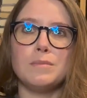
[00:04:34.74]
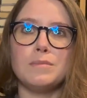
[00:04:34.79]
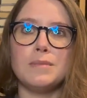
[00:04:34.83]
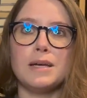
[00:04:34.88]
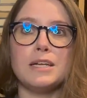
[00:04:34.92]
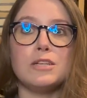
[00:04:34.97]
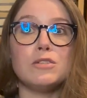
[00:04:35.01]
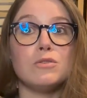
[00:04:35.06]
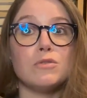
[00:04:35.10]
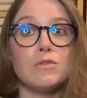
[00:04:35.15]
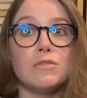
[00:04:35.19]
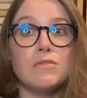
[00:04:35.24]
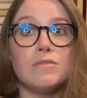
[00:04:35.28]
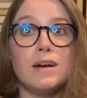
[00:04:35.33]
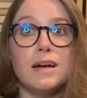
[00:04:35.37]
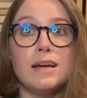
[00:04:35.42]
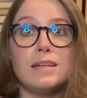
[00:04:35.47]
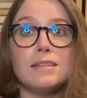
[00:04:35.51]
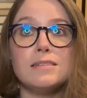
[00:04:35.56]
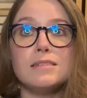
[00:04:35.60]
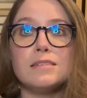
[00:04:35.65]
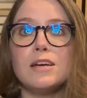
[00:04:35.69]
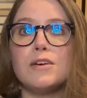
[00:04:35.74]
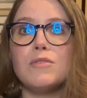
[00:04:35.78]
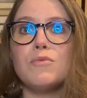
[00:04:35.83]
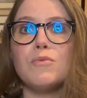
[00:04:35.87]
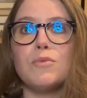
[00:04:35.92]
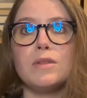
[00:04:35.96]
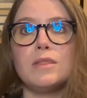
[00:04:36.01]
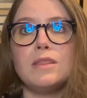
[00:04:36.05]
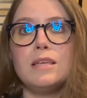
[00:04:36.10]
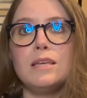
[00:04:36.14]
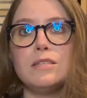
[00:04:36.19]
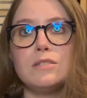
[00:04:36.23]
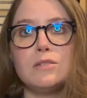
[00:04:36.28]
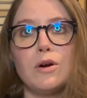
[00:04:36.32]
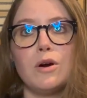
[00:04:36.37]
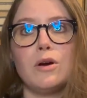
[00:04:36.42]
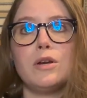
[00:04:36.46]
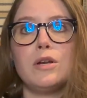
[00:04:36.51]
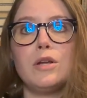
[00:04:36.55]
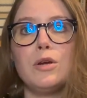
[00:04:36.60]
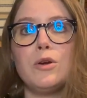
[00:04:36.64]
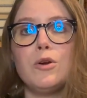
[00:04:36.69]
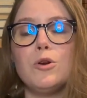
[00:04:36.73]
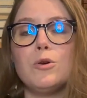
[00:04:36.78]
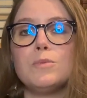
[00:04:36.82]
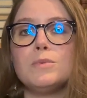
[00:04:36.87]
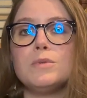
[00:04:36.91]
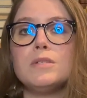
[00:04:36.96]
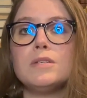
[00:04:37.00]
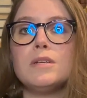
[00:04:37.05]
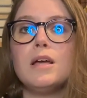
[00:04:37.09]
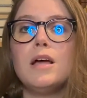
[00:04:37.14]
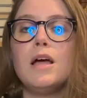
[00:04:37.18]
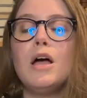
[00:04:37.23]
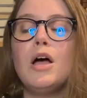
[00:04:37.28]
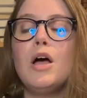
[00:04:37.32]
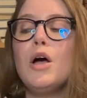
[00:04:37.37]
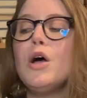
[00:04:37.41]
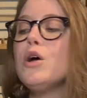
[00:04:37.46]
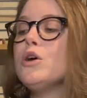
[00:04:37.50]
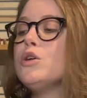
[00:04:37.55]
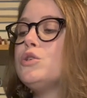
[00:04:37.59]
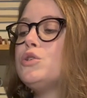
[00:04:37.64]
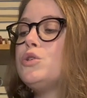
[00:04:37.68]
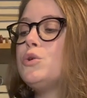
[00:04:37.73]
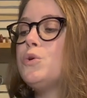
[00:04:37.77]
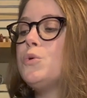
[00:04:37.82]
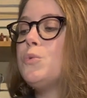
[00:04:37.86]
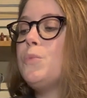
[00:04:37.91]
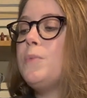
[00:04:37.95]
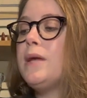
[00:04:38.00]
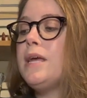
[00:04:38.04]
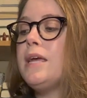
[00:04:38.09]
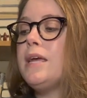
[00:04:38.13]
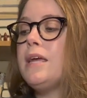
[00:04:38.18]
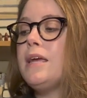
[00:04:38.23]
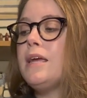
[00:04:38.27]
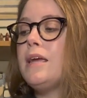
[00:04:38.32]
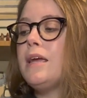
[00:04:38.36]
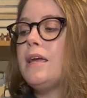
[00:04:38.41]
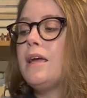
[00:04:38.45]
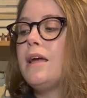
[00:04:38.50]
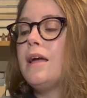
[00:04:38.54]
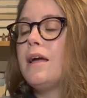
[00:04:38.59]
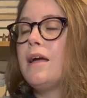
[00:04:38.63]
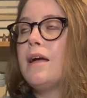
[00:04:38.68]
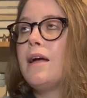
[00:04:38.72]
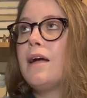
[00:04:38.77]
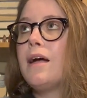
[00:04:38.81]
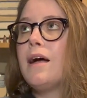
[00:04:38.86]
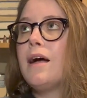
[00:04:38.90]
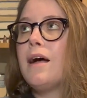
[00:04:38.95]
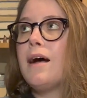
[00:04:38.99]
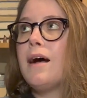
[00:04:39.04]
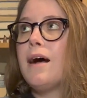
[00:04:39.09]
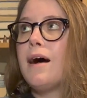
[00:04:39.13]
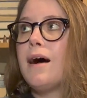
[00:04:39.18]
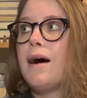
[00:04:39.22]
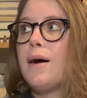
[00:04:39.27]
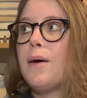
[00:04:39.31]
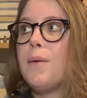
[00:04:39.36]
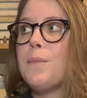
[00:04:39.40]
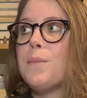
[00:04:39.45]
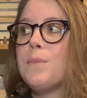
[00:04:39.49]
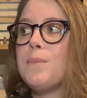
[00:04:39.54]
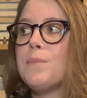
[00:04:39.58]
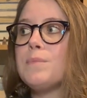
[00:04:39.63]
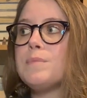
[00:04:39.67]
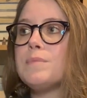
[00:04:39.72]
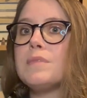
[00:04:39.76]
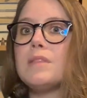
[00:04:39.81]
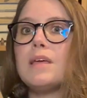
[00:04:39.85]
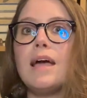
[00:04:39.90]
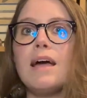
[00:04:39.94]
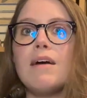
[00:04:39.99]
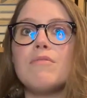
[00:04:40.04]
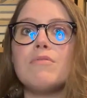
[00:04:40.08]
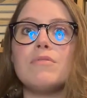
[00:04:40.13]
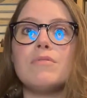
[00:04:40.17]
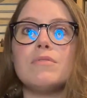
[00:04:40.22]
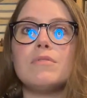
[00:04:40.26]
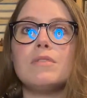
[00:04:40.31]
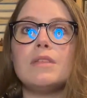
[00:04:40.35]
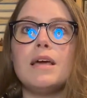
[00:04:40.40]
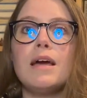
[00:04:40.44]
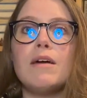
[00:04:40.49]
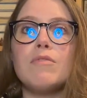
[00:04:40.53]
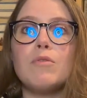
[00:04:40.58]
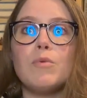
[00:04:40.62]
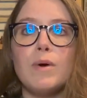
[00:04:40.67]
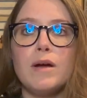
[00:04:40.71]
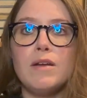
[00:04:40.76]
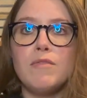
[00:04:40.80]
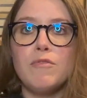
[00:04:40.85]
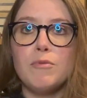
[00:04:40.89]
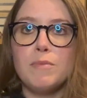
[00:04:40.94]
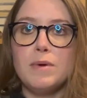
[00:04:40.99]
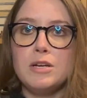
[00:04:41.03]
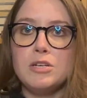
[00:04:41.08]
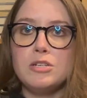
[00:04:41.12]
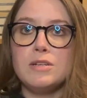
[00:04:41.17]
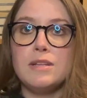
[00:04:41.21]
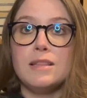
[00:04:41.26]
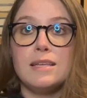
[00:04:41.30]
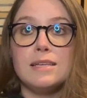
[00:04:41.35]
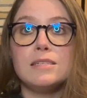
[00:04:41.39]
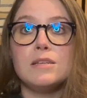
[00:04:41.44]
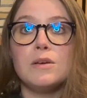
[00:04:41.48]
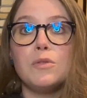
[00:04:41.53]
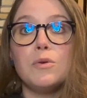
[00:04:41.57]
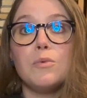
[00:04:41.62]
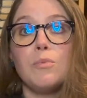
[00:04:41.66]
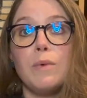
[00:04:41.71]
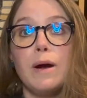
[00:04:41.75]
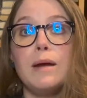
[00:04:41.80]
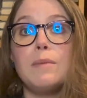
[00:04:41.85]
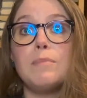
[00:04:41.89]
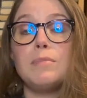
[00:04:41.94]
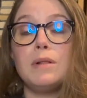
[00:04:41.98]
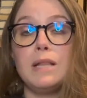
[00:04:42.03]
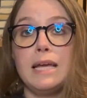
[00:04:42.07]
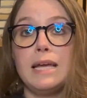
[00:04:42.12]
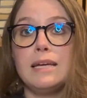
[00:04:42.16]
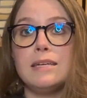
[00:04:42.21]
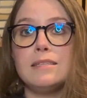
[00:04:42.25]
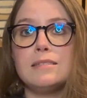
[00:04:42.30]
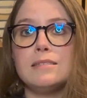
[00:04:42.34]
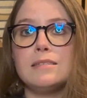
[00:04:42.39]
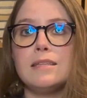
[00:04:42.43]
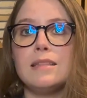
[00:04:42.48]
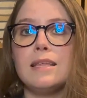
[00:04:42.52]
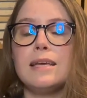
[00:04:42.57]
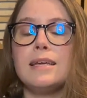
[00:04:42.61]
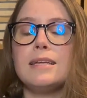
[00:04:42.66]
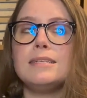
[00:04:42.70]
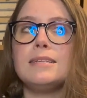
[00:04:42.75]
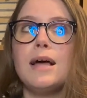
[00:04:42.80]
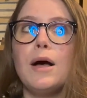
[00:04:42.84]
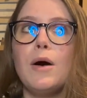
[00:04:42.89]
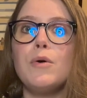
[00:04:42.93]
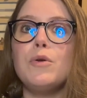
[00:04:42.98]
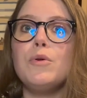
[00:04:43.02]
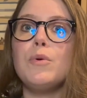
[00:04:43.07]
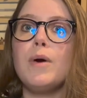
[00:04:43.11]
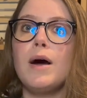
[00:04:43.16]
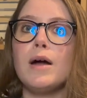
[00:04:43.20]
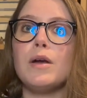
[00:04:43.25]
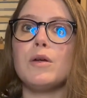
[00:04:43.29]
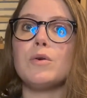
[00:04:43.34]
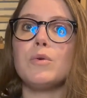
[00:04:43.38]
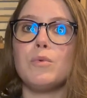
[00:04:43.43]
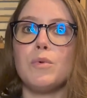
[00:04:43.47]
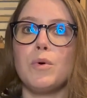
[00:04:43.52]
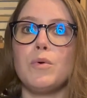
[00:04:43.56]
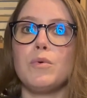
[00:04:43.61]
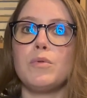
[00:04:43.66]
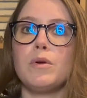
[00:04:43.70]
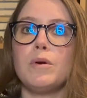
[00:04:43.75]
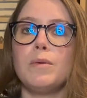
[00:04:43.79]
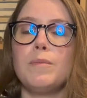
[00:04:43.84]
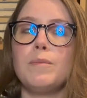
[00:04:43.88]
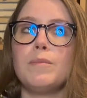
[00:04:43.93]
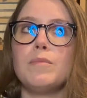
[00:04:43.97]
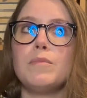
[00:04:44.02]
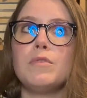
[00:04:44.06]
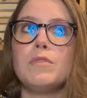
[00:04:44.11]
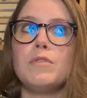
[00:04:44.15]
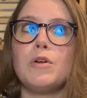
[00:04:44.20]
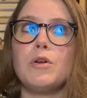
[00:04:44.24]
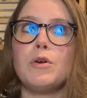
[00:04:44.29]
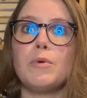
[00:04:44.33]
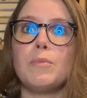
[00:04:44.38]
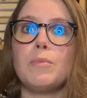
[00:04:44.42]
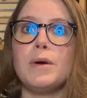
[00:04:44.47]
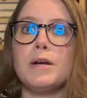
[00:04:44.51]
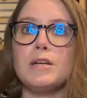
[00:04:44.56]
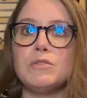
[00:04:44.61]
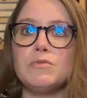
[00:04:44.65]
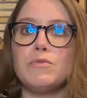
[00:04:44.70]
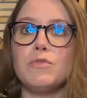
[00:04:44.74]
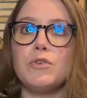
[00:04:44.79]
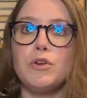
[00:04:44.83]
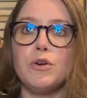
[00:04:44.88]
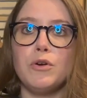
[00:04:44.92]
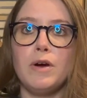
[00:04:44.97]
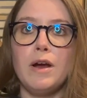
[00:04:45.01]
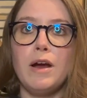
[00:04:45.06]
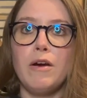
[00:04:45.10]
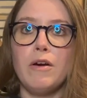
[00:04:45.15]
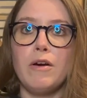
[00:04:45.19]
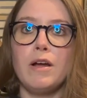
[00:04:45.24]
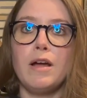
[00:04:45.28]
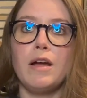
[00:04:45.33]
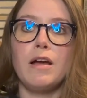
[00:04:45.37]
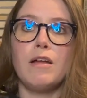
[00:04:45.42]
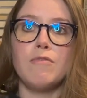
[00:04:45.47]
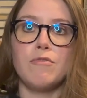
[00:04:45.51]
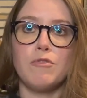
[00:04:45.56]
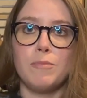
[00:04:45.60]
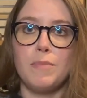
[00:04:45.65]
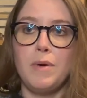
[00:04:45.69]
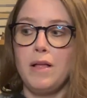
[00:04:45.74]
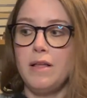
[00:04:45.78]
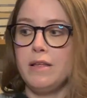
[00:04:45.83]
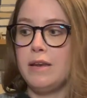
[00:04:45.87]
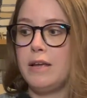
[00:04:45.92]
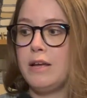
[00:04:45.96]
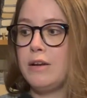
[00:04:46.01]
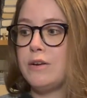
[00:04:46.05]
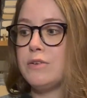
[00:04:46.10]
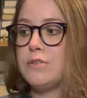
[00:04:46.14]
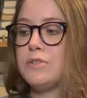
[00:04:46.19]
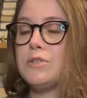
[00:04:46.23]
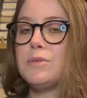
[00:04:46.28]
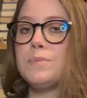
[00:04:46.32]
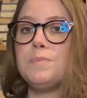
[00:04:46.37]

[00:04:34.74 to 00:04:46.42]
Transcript: certified and stuff with these gardening groups to be, they have the right information and they sell the right plants and they can tell you how to grow them that are best for your area and for pollinators.